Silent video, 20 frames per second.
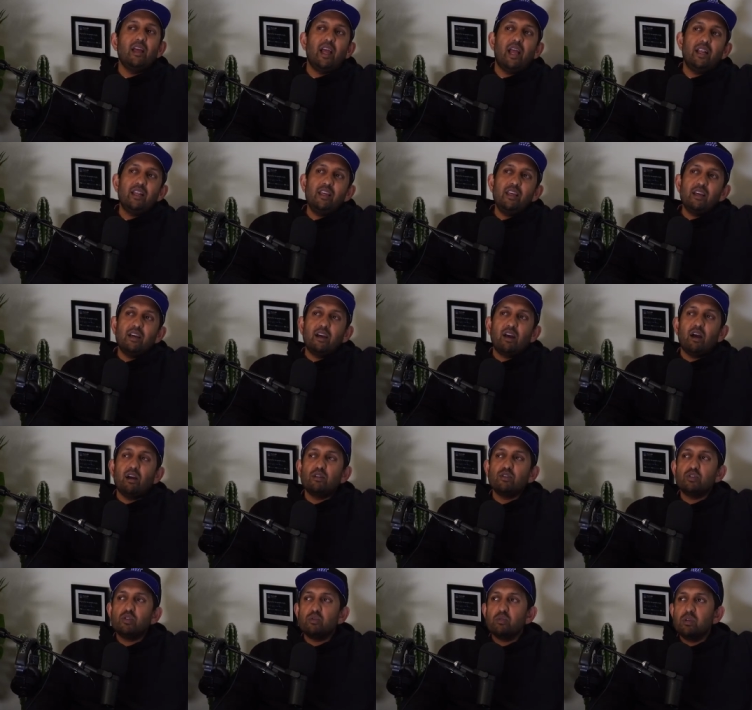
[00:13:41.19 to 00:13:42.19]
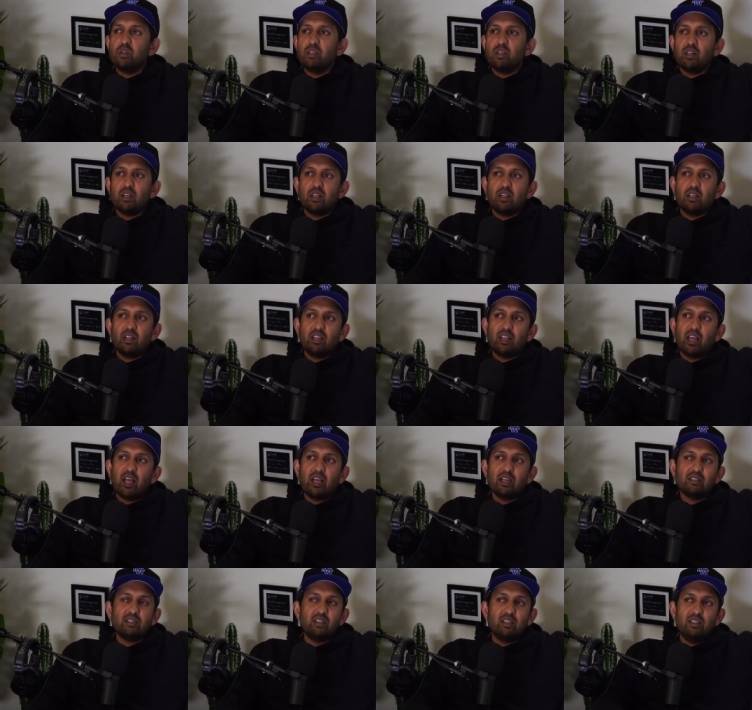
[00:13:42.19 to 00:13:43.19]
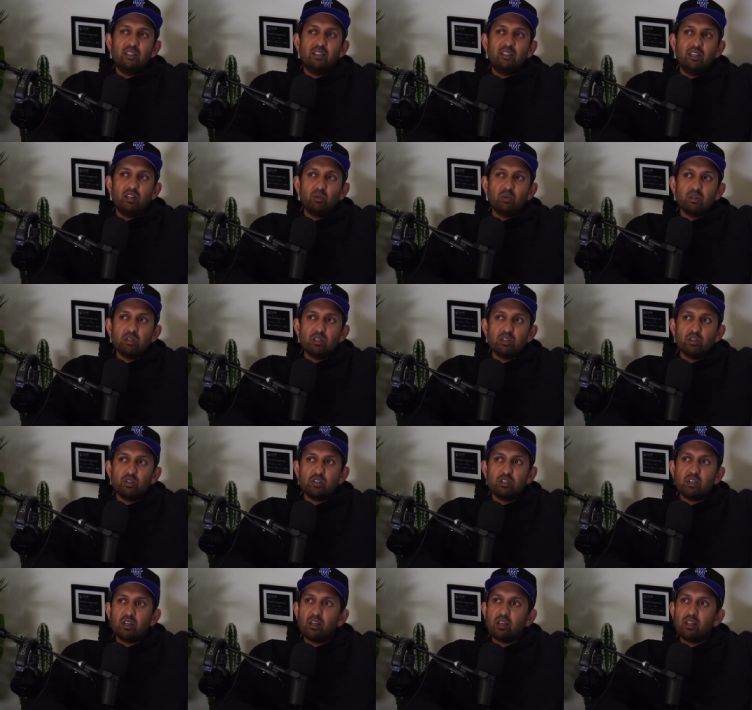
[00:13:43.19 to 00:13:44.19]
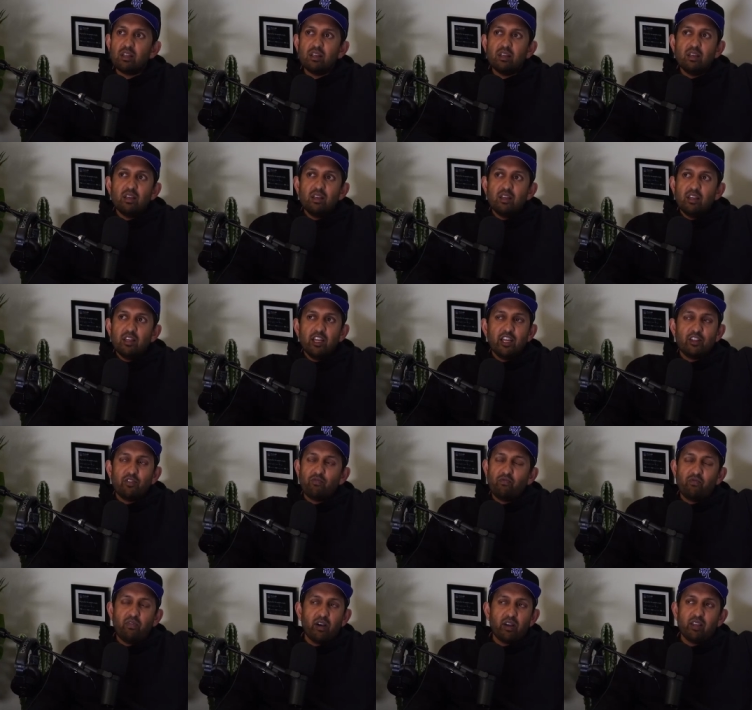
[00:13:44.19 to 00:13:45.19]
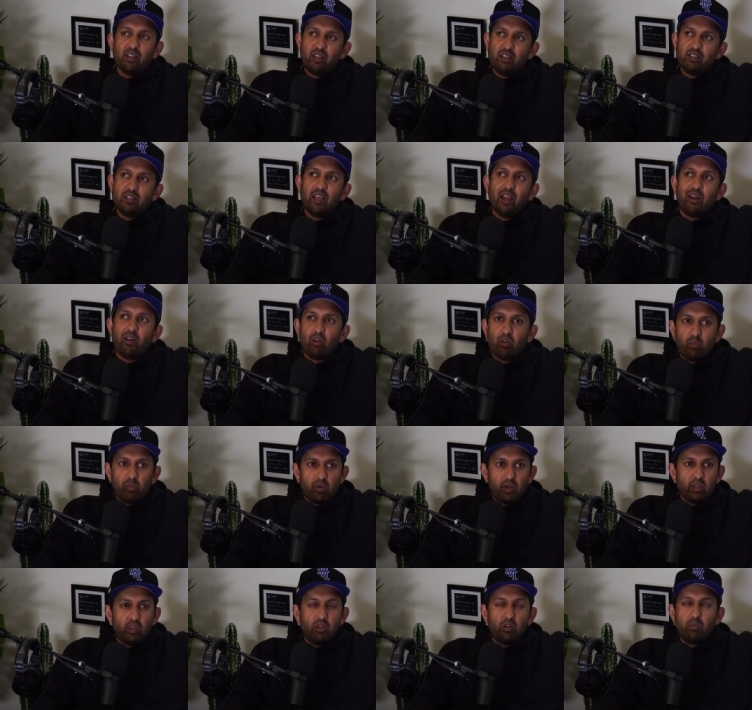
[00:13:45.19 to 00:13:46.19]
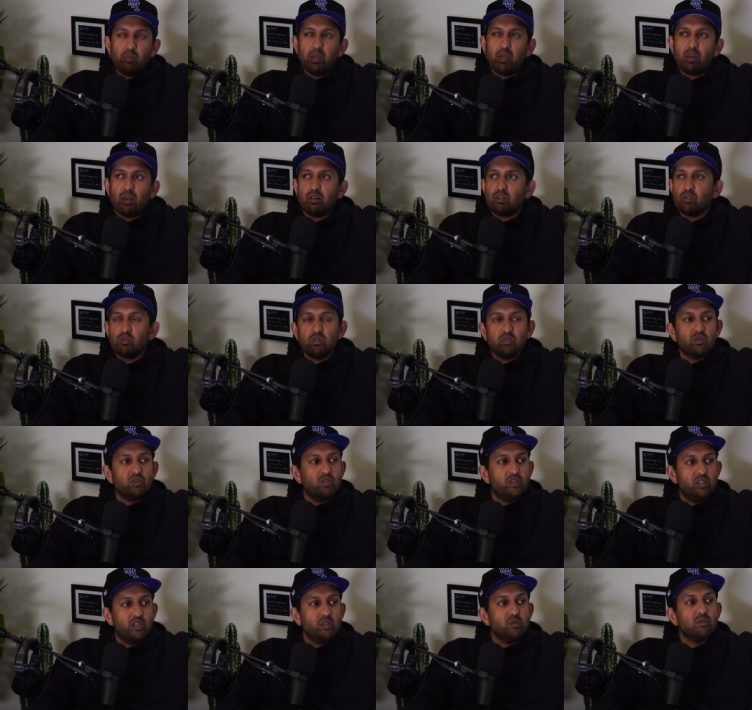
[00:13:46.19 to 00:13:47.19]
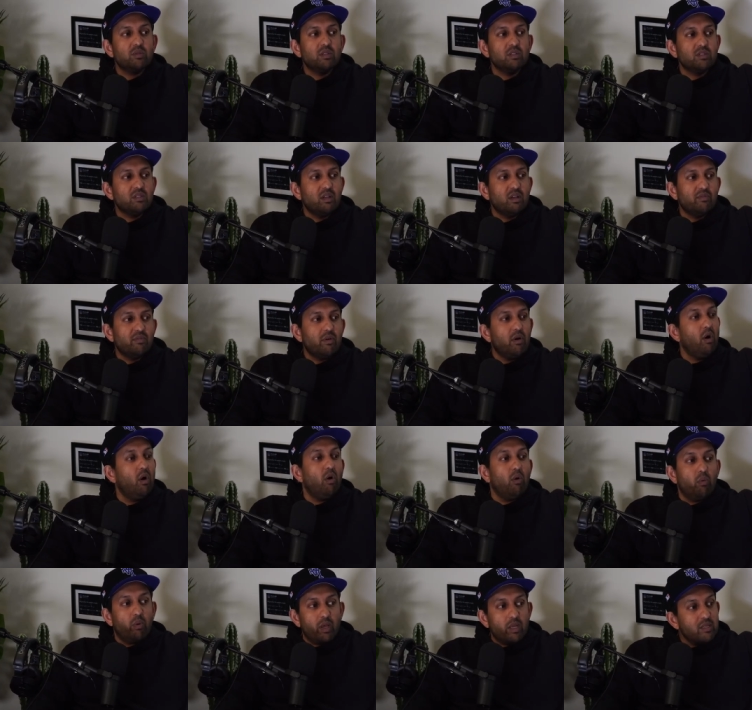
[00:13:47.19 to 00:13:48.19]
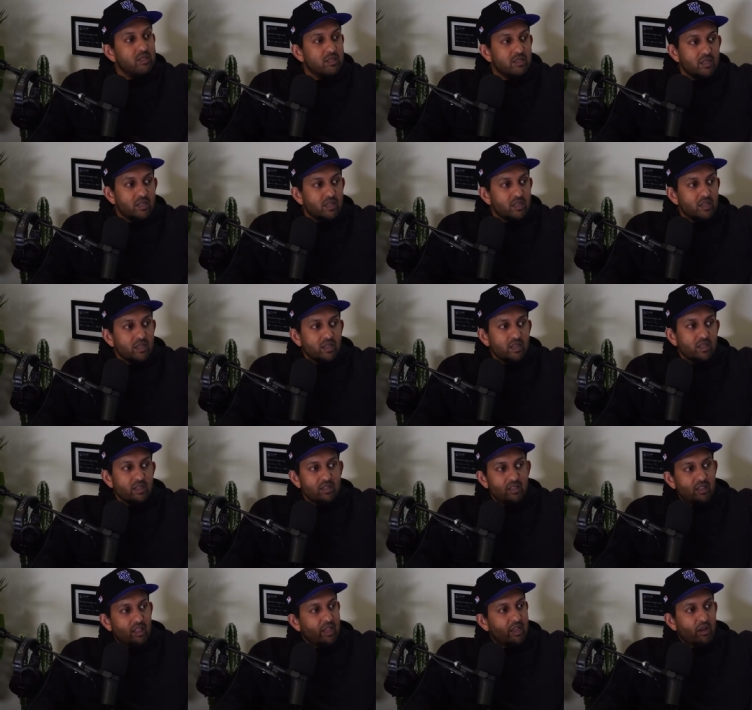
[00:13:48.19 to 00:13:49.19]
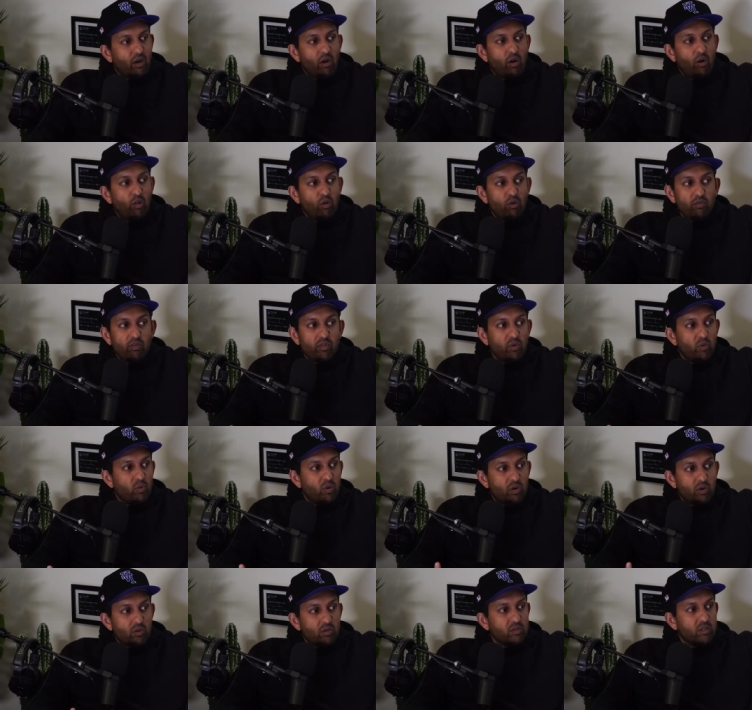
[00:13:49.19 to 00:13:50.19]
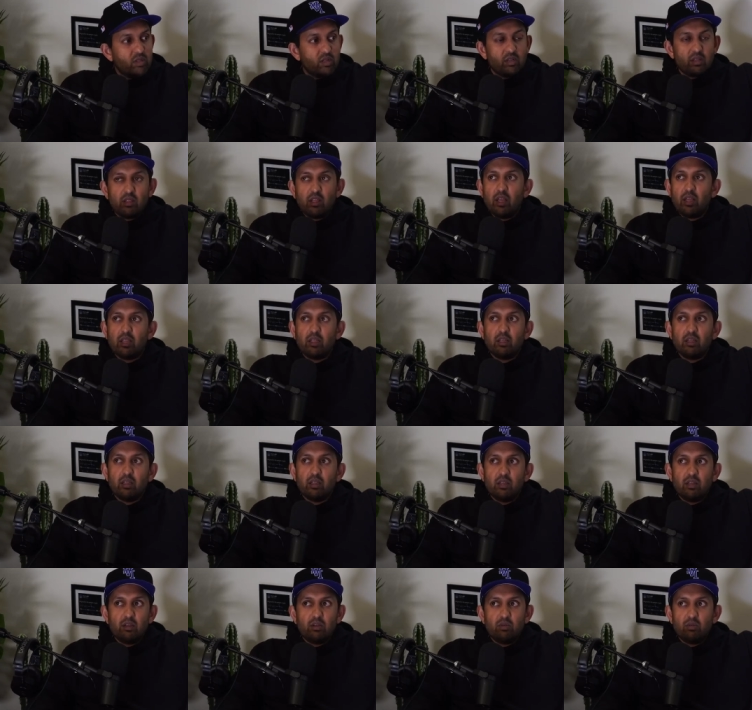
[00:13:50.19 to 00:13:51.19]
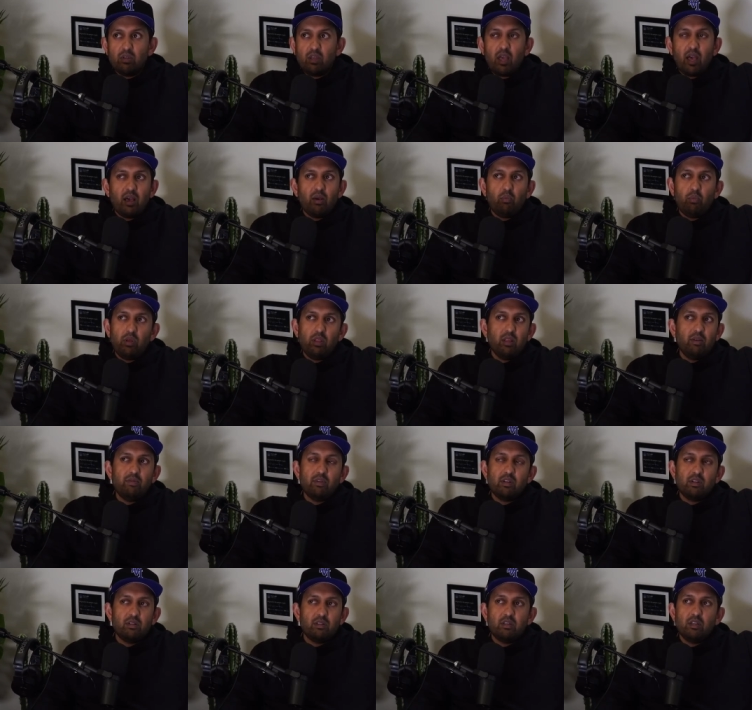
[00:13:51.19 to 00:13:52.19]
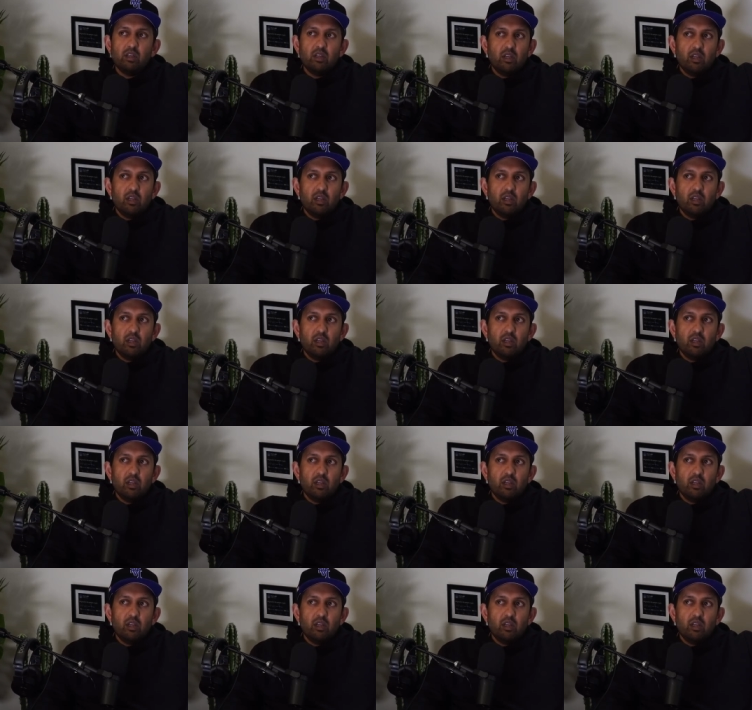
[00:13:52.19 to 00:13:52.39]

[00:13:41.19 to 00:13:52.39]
any country that has to deal with this shit it's fucking terrible. And you know how many countries are dealing with this stuff always? Yeah. That's like true. all over the world. Yeah, we're like, so lucky. Yeah, we live in.